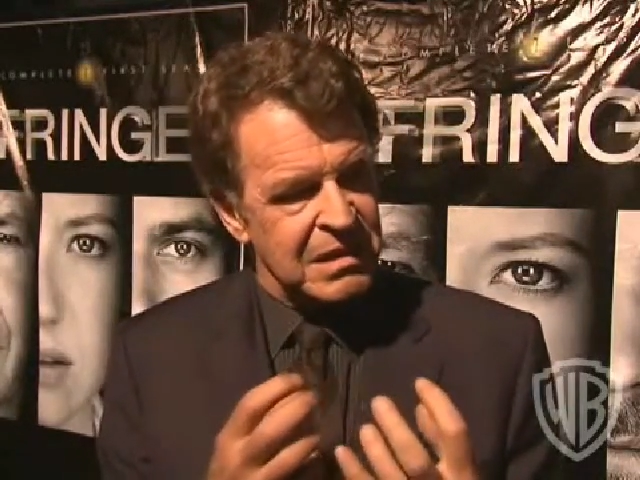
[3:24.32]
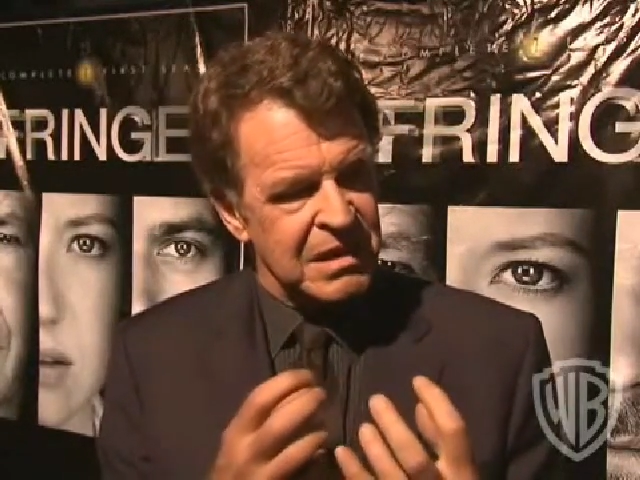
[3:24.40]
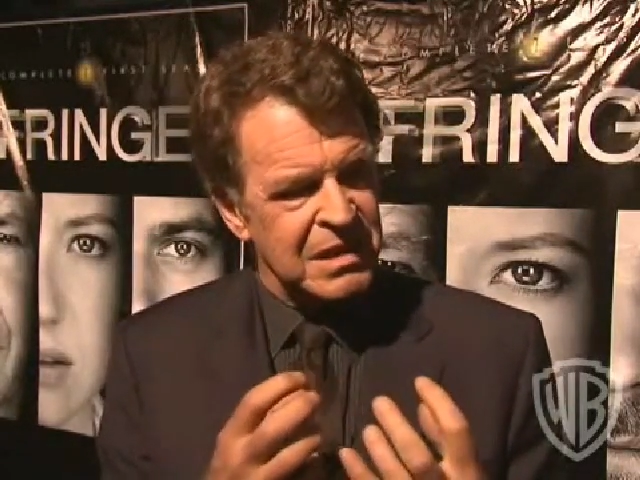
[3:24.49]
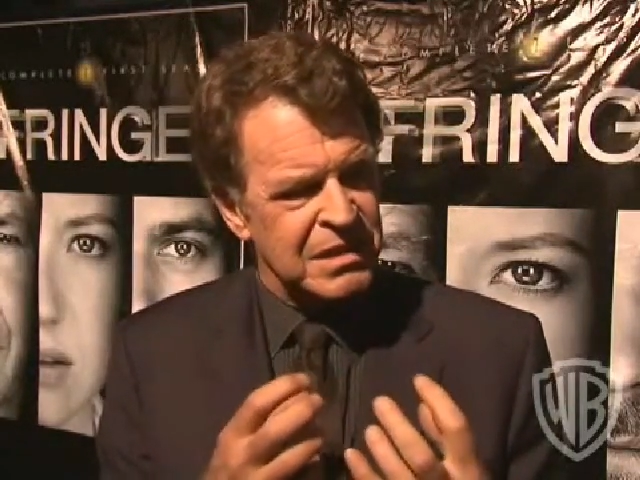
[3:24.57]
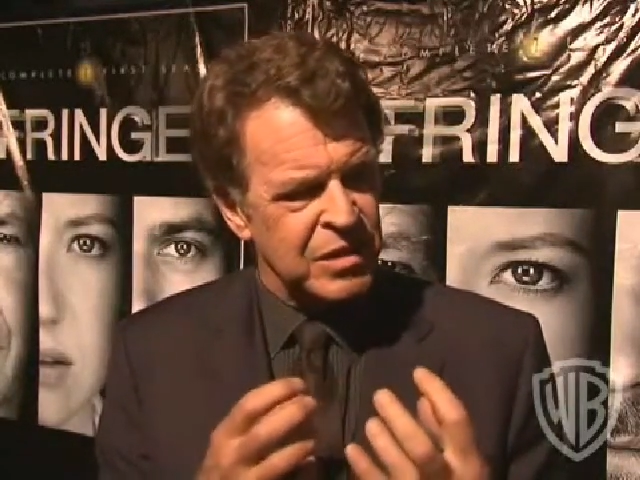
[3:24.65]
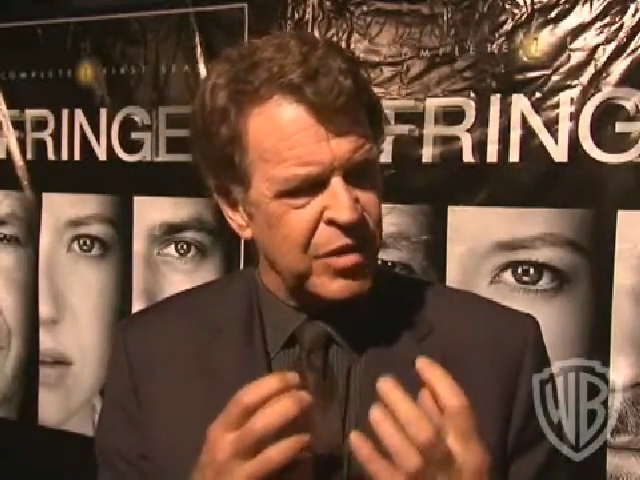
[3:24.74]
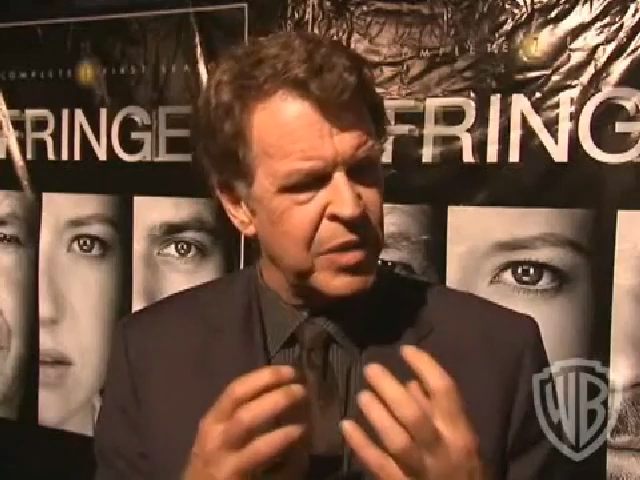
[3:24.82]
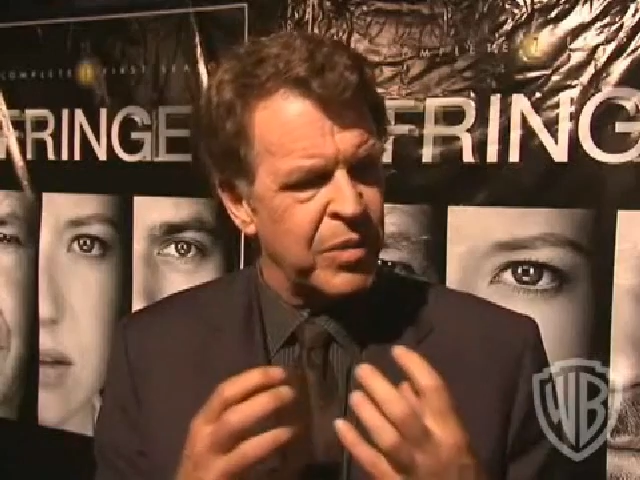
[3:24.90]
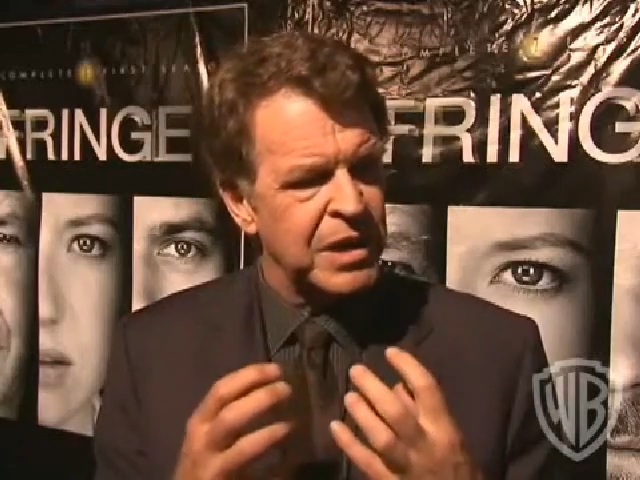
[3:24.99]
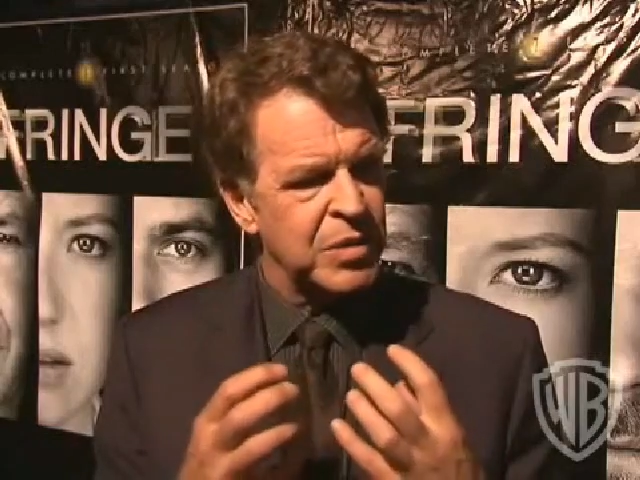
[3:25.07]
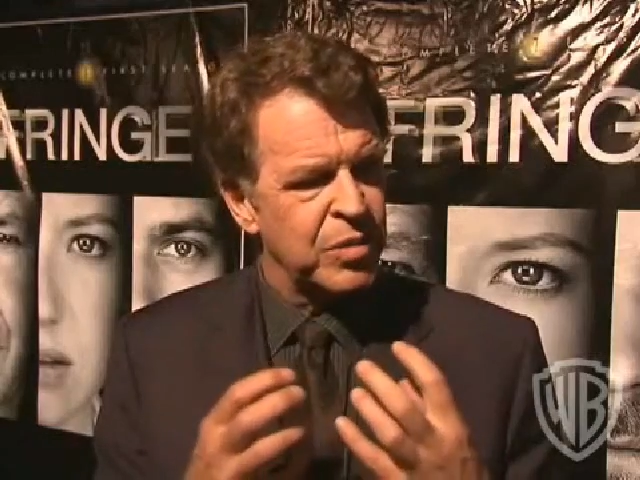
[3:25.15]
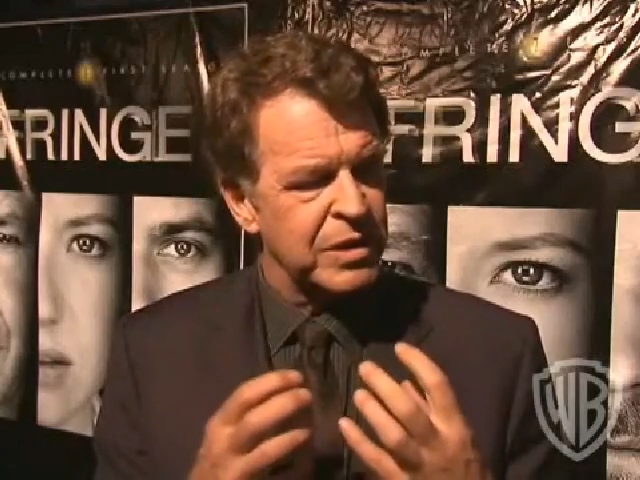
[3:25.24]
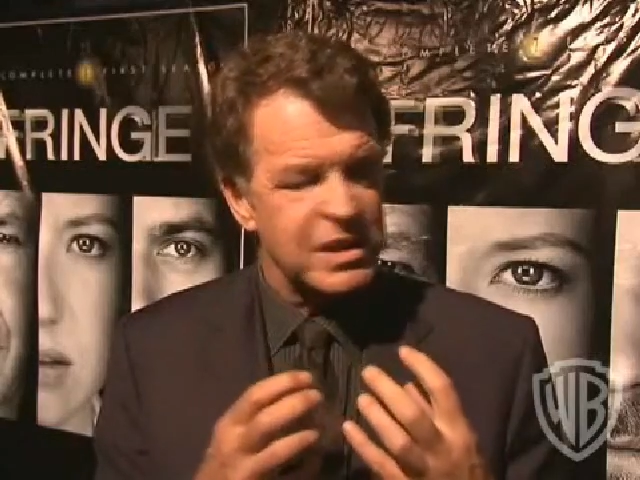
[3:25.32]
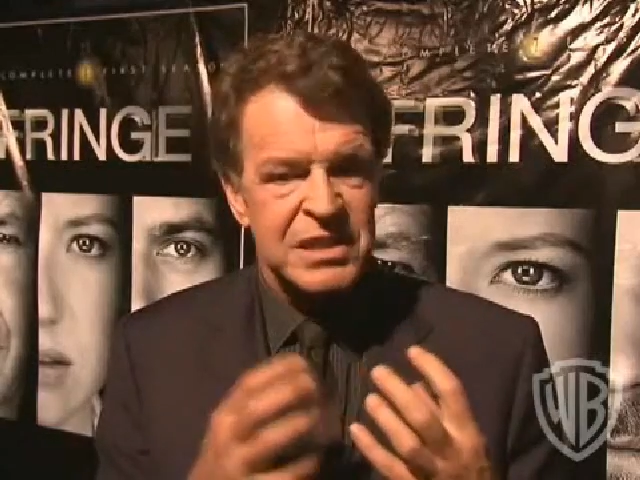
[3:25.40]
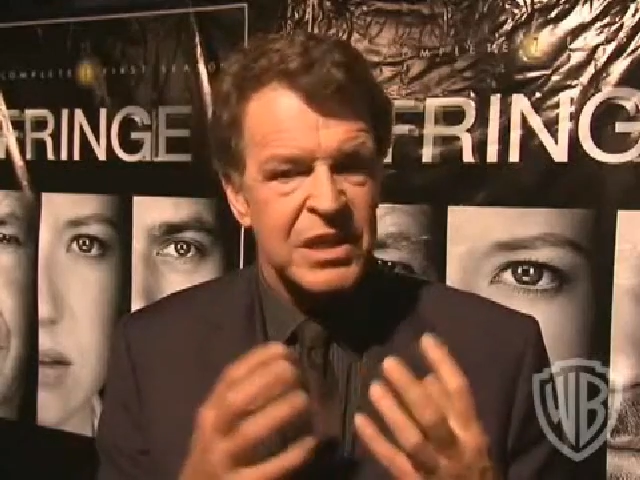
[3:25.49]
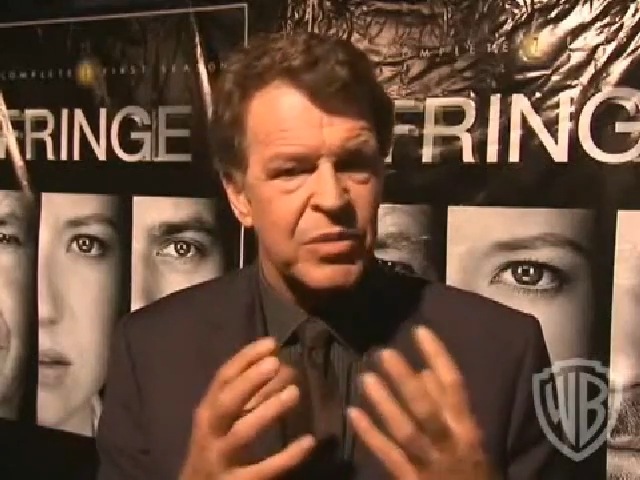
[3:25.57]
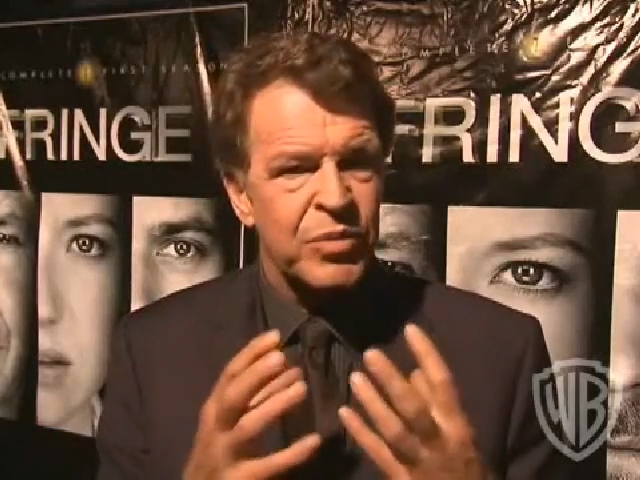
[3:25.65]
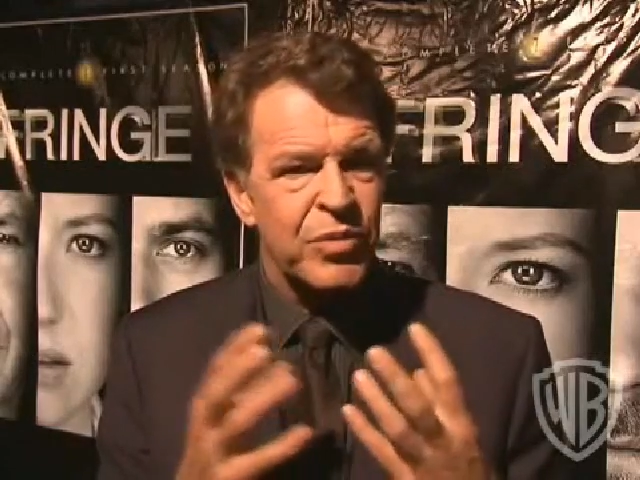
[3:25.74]
is a great way to work. There's
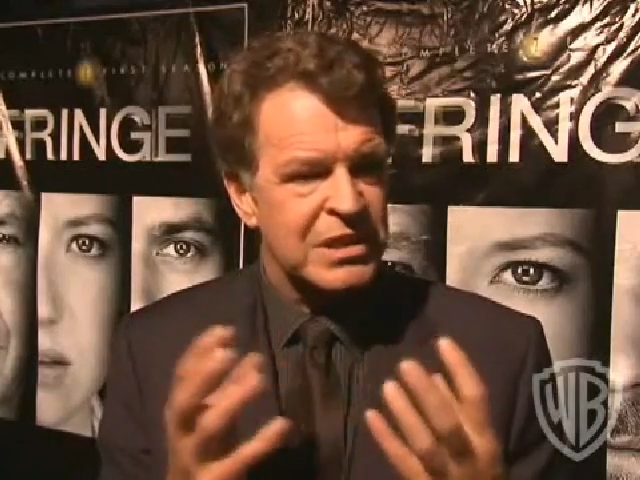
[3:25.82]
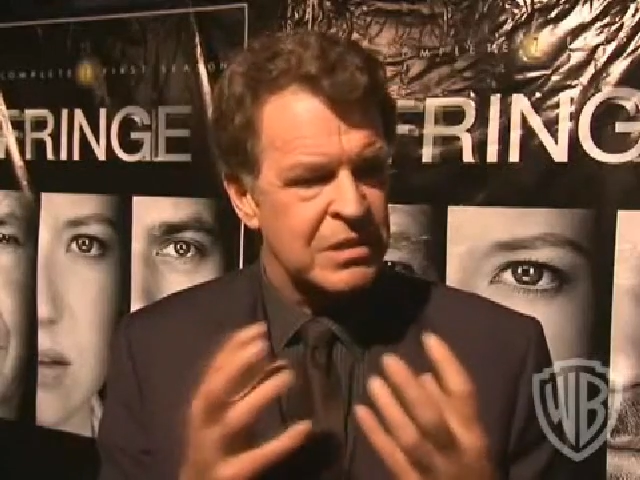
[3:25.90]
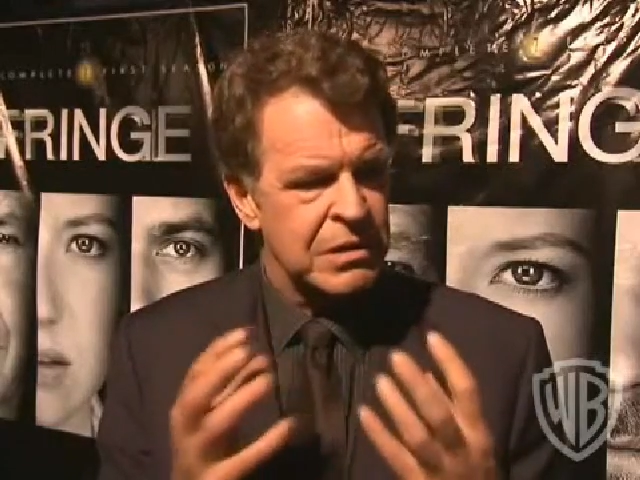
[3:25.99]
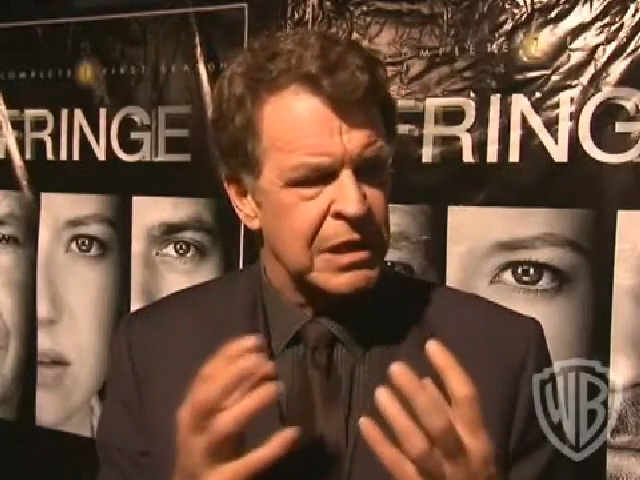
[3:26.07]
no one rests